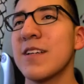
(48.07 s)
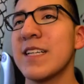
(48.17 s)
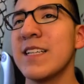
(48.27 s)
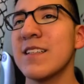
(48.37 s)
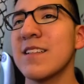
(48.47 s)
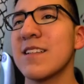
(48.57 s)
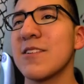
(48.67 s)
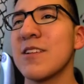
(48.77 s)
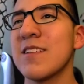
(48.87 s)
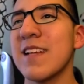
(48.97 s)
here,
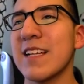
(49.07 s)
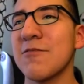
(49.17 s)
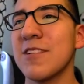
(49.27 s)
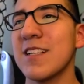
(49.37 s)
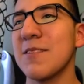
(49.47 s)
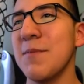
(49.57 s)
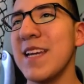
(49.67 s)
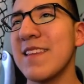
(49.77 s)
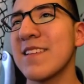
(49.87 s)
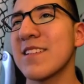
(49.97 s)
this is like one of the
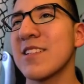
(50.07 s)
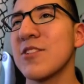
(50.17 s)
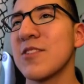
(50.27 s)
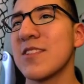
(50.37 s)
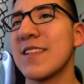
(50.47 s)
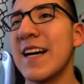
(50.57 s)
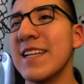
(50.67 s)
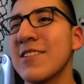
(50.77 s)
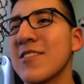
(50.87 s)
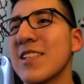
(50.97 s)
main things you can do is
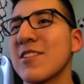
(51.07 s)
Dino Dig.